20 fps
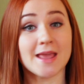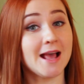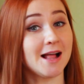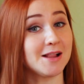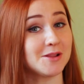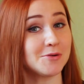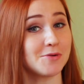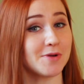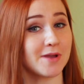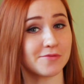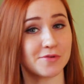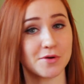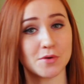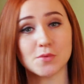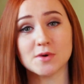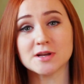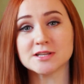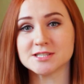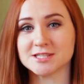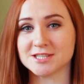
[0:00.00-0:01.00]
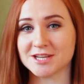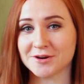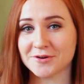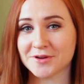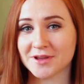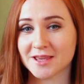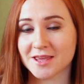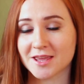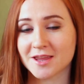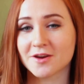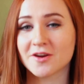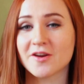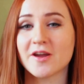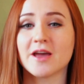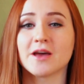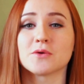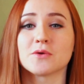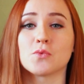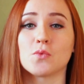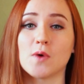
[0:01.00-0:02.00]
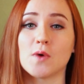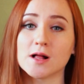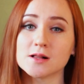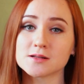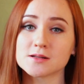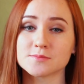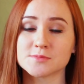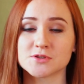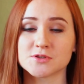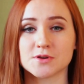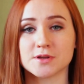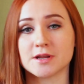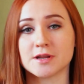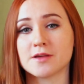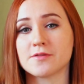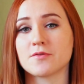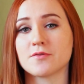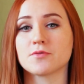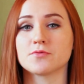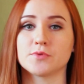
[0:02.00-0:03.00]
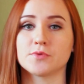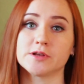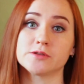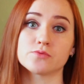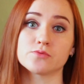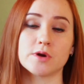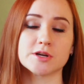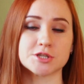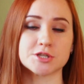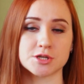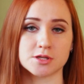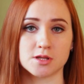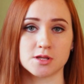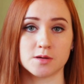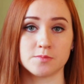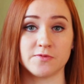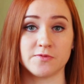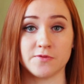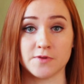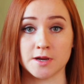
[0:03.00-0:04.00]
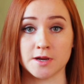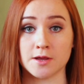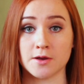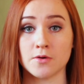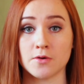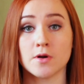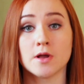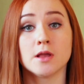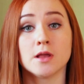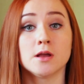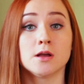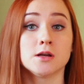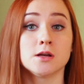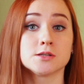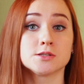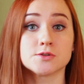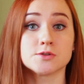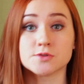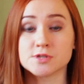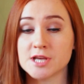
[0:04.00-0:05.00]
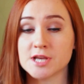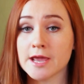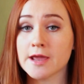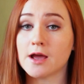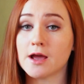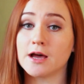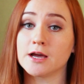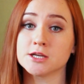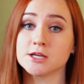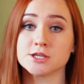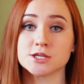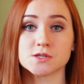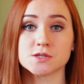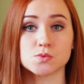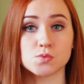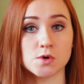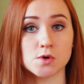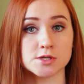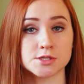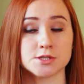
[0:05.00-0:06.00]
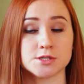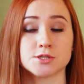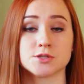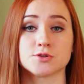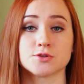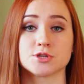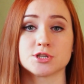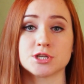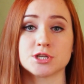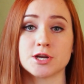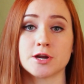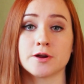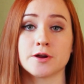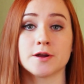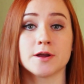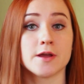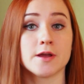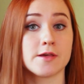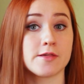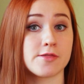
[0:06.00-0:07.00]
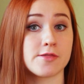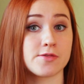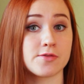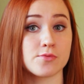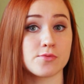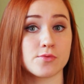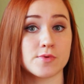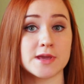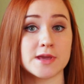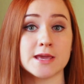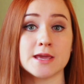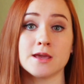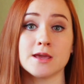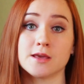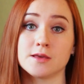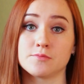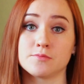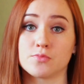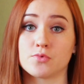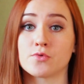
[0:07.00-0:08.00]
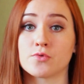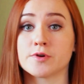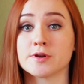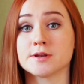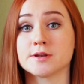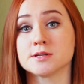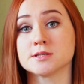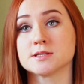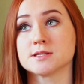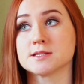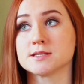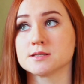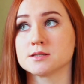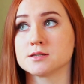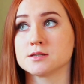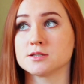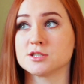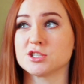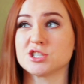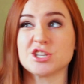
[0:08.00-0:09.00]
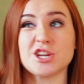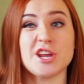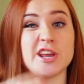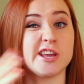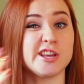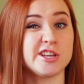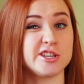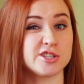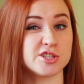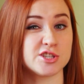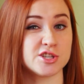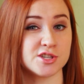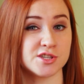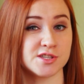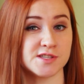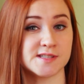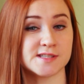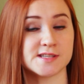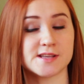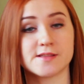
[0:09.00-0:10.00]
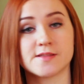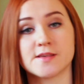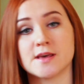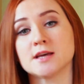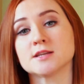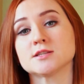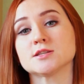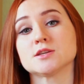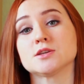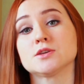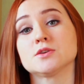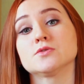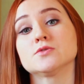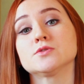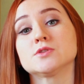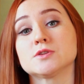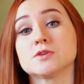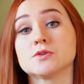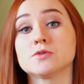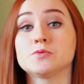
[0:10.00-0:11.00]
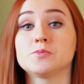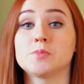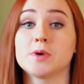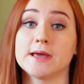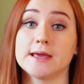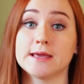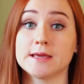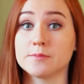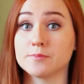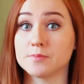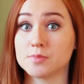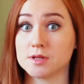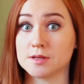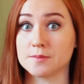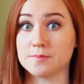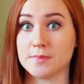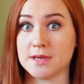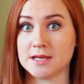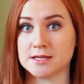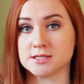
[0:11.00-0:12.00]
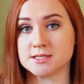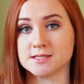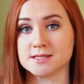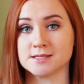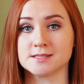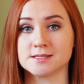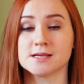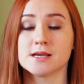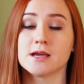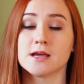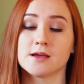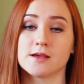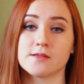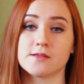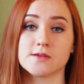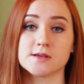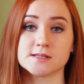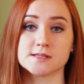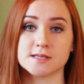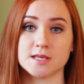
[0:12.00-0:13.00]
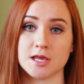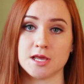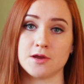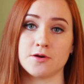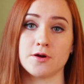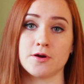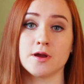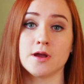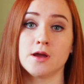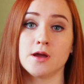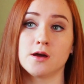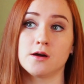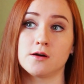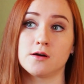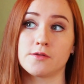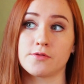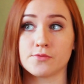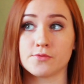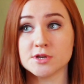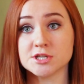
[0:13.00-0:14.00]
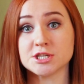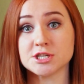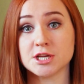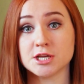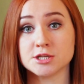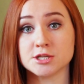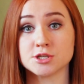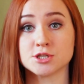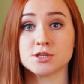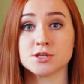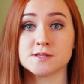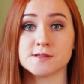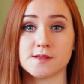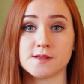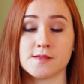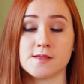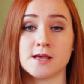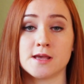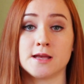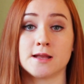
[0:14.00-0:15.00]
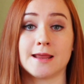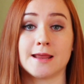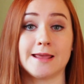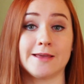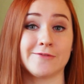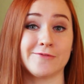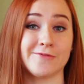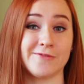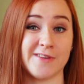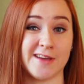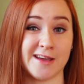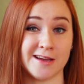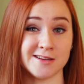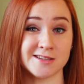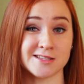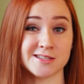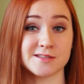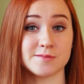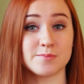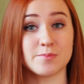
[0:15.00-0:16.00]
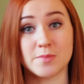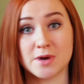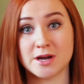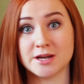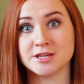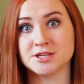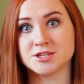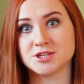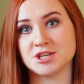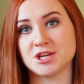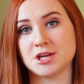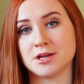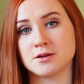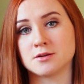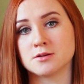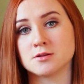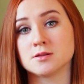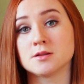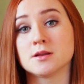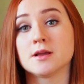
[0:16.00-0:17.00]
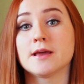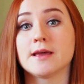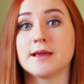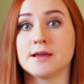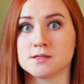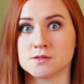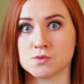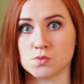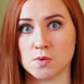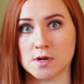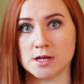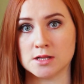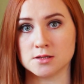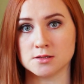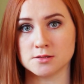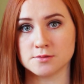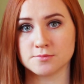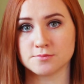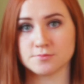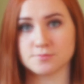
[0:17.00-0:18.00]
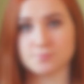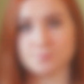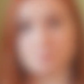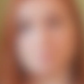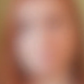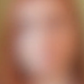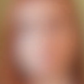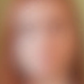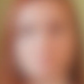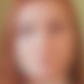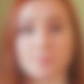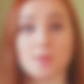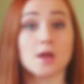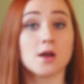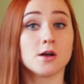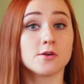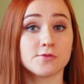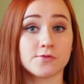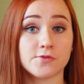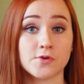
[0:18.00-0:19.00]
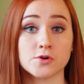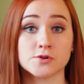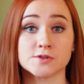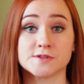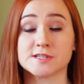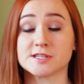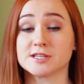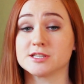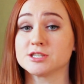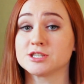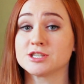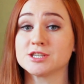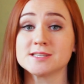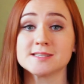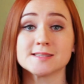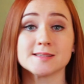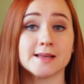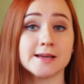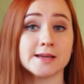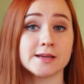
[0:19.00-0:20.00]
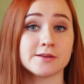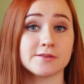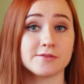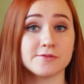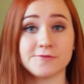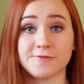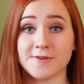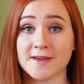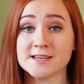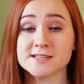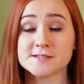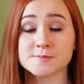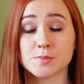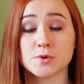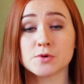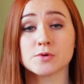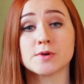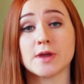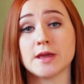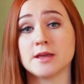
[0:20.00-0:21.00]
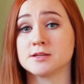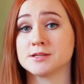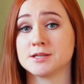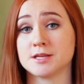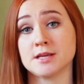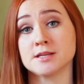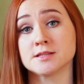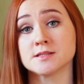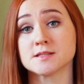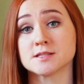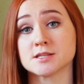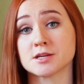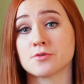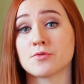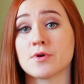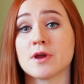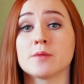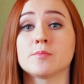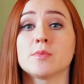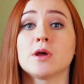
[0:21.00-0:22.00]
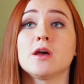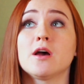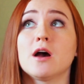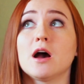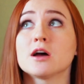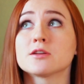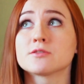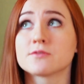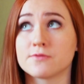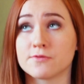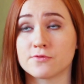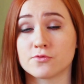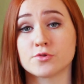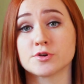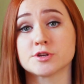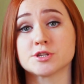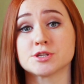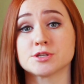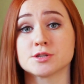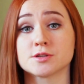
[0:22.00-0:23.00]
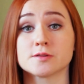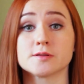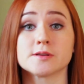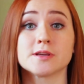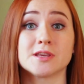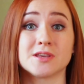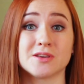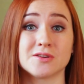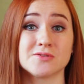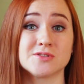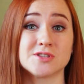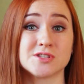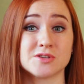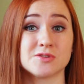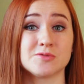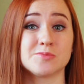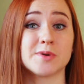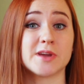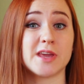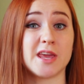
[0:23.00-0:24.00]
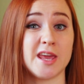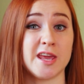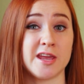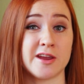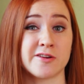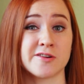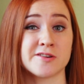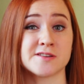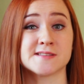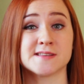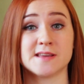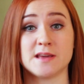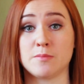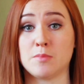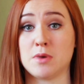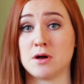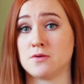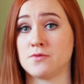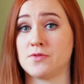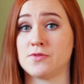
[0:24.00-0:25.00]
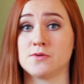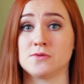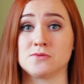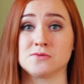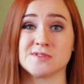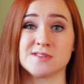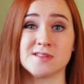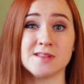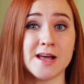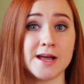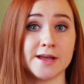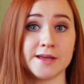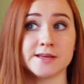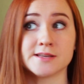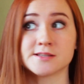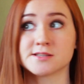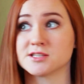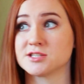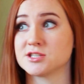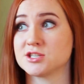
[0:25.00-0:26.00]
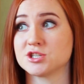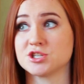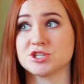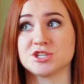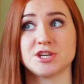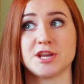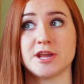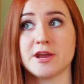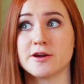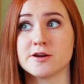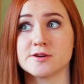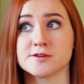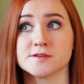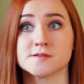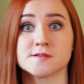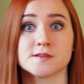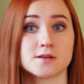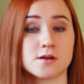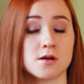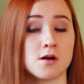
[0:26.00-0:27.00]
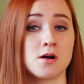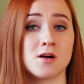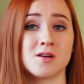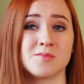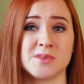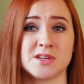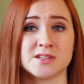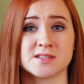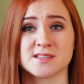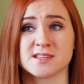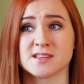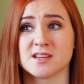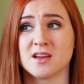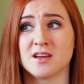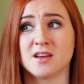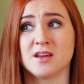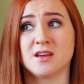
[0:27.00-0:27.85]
Hello everyone, Daria here, and welcome to another Real Russian Club video. Today I just wanted to share three important changes that YouTube implemented this year. Three changes that affect my channel as well. First, just like Facebook and Instagram, unfortunately YouTube cares about those likes, shares, comments,